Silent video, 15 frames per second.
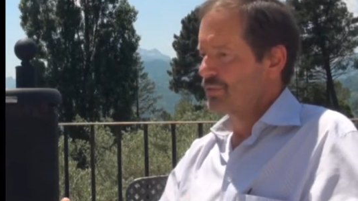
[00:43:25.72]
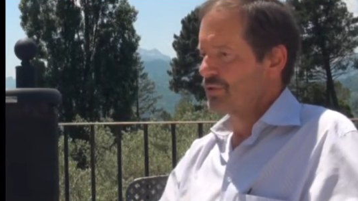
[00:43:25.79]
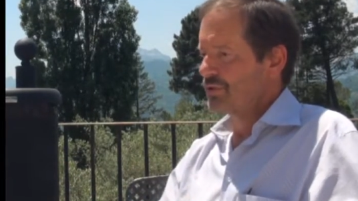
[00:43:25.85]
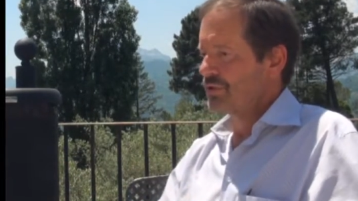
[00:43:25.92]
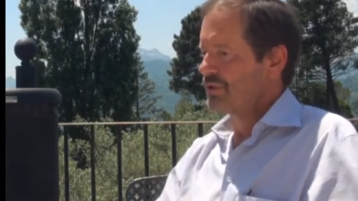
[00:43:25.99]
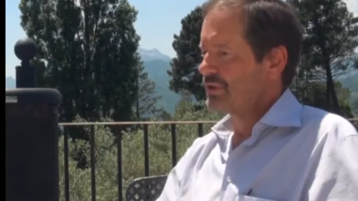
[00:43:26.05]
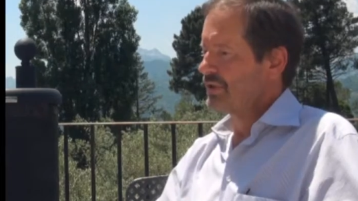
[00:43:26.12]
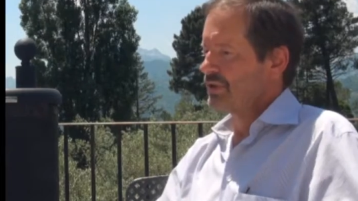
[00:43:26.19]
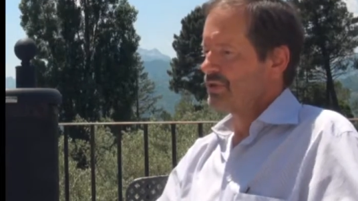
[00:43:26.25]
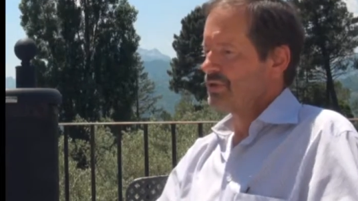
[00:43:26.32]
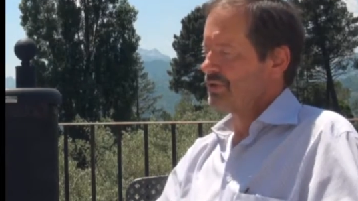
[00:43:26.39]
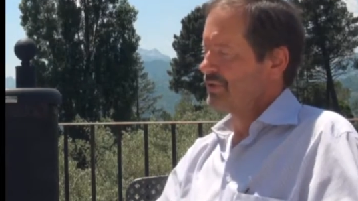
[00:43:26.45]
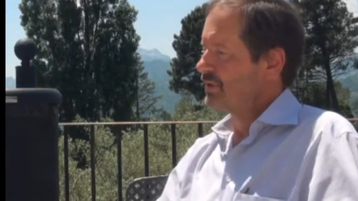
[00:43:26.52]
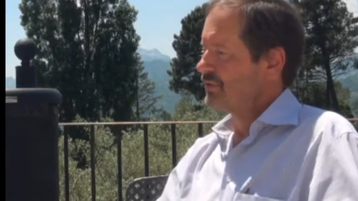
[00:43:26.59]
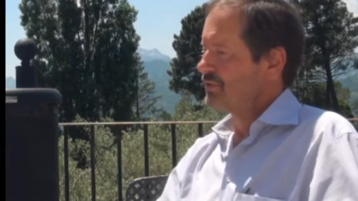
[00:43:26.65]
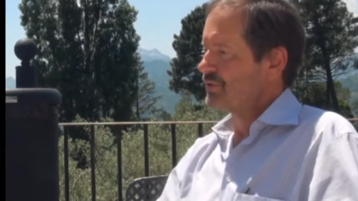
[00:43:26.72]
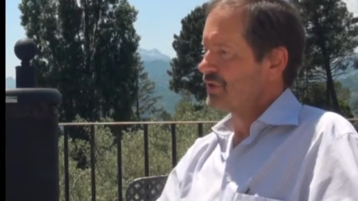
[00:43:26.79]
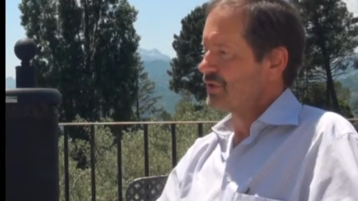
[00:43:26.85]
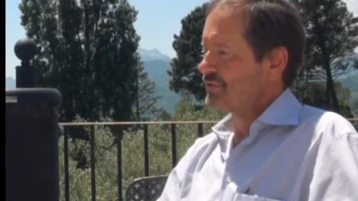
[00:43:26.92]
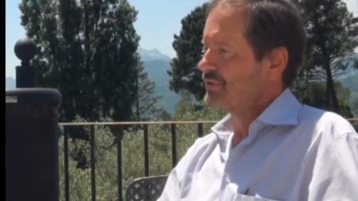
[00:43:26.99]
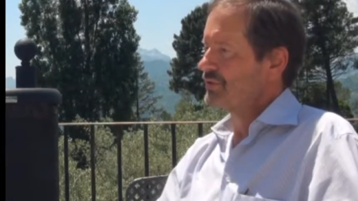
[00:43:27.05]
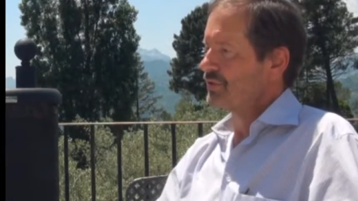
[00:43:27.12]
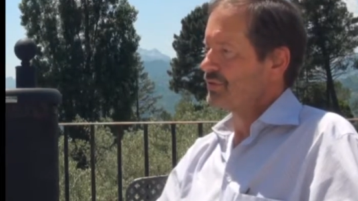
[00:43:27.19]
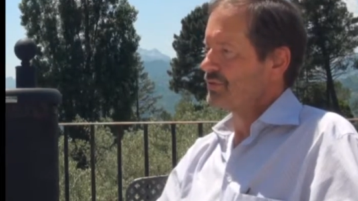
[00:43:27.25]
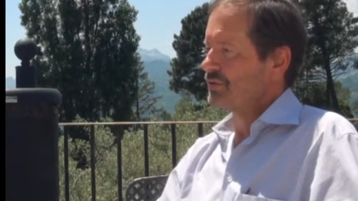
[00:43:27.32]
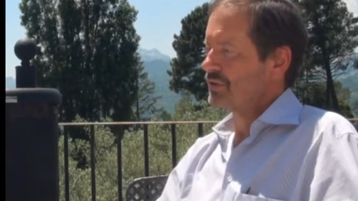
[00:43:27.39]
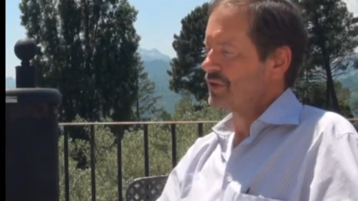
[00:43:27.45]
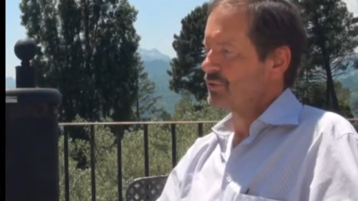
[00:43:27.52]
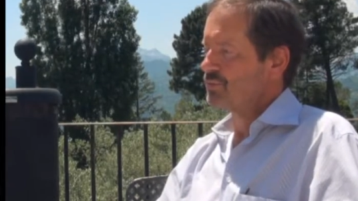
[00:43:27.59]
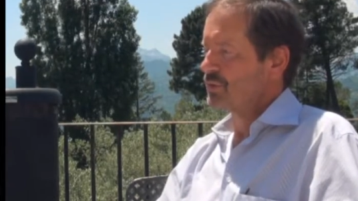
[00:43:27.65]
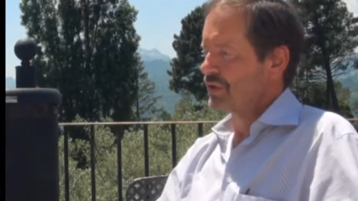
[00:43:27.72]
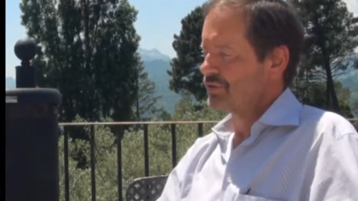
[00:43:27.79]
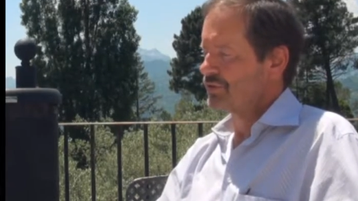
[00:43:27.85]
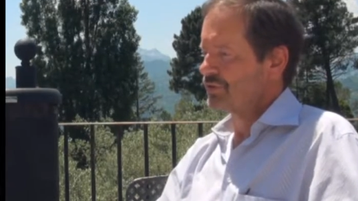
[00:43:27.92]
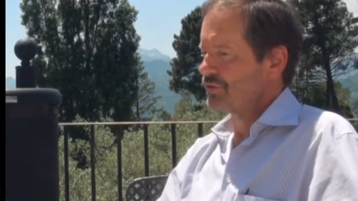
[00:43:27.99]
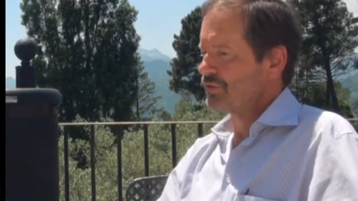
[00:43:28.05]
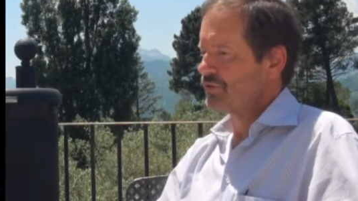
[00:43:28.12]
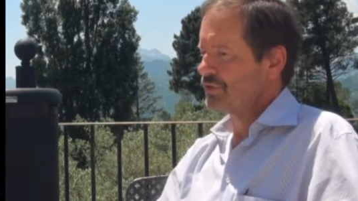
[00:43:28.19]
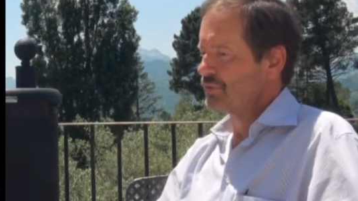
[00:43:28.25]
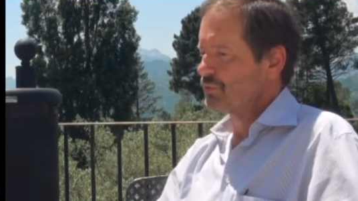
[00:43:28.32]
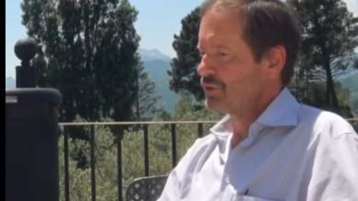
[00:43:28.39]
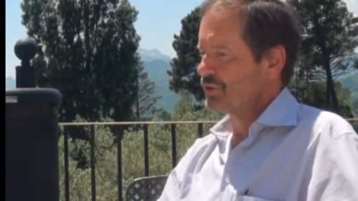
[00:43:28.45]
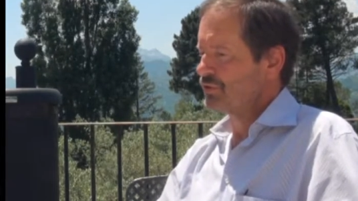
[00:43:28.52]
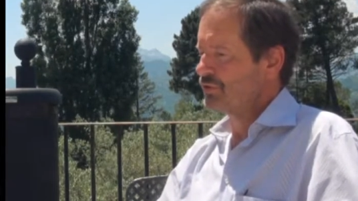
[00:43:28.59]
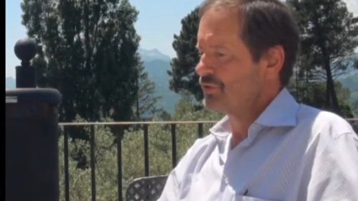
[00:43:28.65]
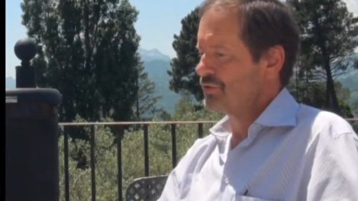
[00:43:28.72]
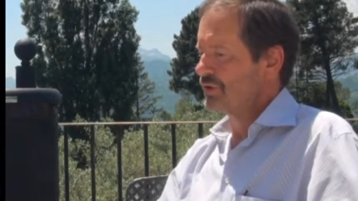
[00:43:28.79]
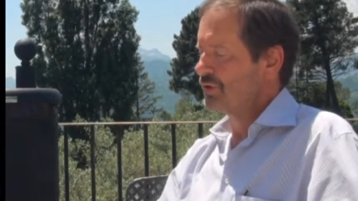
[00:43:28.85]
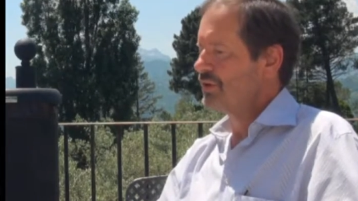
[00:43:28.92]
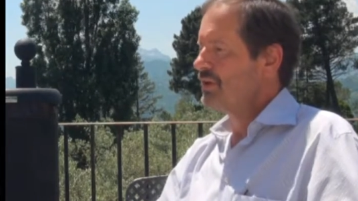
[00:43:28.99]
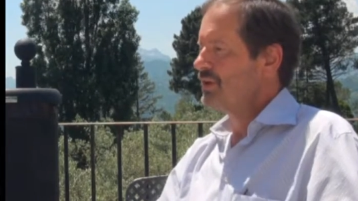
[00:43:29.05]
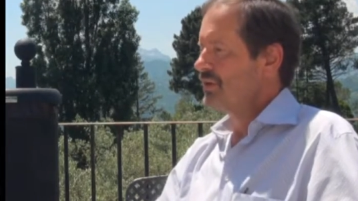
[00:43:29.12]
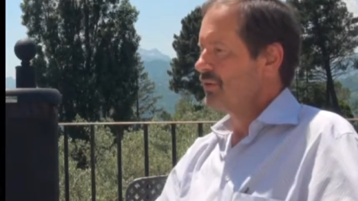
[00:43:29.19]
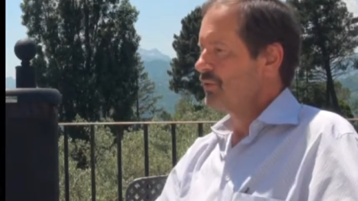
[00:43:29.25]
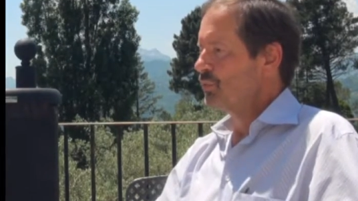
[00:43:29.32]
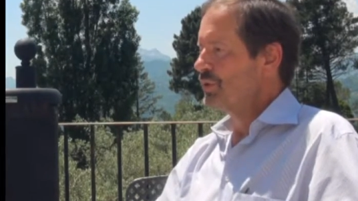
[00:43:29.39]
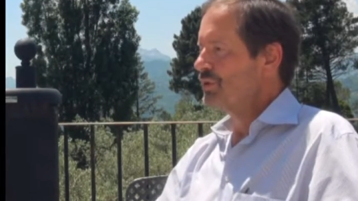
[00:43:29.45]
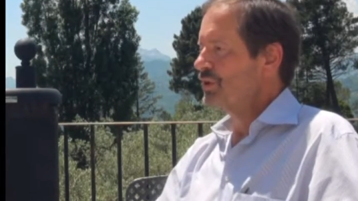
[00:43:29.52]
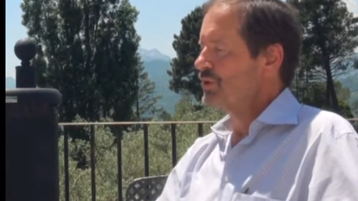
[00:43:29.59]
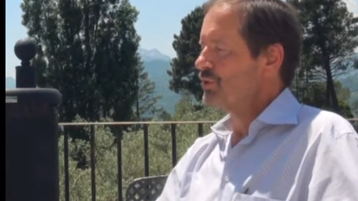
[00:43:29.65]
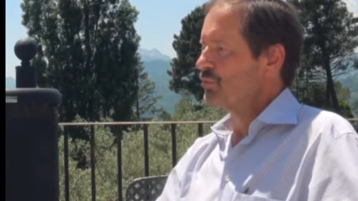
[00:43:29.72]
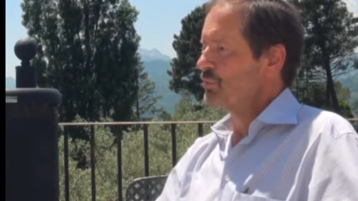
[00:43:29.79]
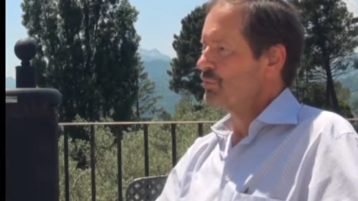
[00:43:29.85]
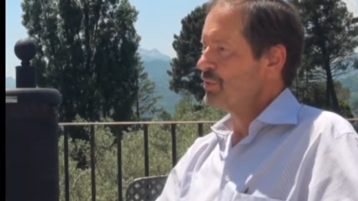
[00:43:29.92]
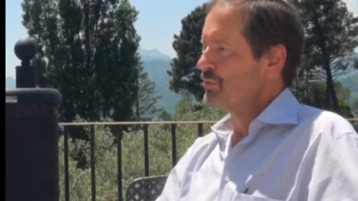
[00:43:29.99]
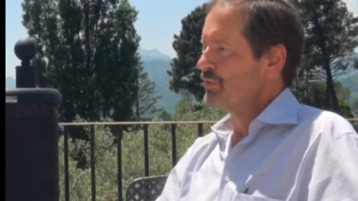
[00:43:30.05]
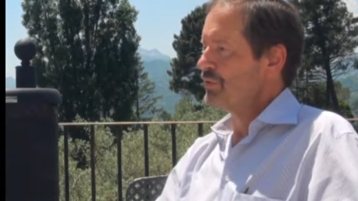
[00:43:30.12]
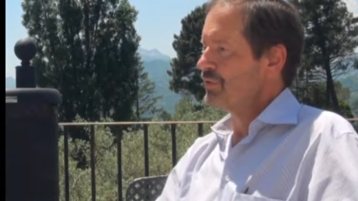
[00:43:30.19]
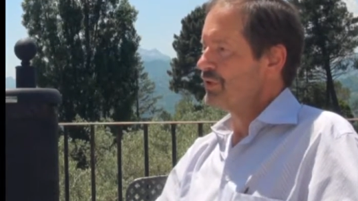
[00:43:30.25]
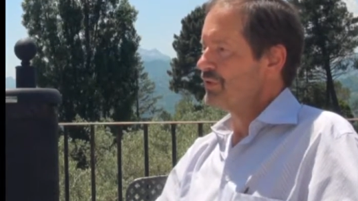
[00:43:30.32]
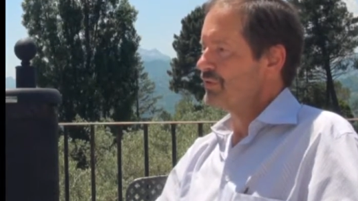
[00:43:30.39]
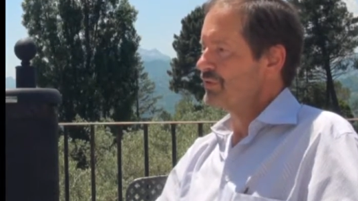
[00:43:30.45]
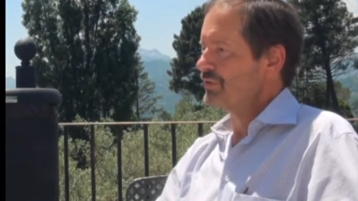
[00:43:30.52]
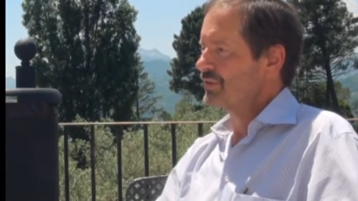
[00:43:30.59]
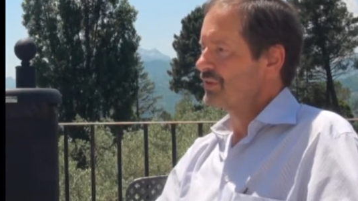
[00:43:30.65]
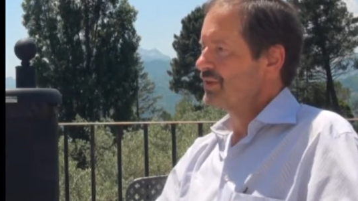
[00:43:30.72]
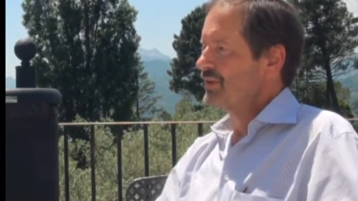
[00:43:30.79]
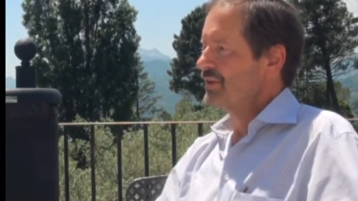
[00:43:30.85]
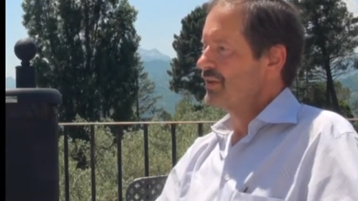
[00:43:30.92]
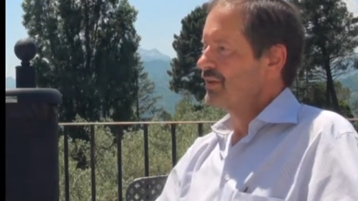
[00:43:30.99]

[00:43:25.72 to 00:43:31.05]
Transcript: the more that's that's right. So there's a lot of plasticity. Once the one thing to remember is